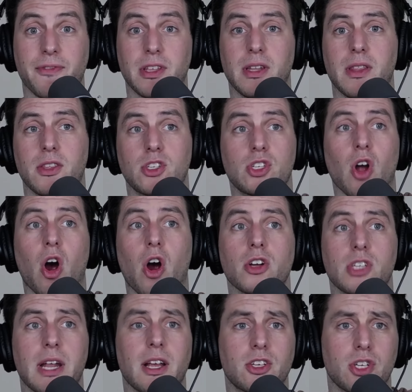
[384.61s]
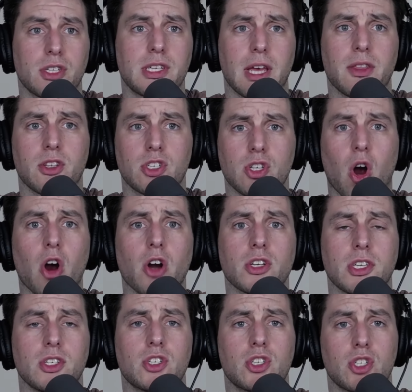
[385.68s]
And the stars, and I should say the stars
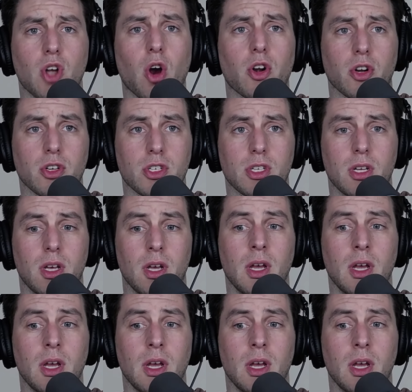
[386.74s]
and starters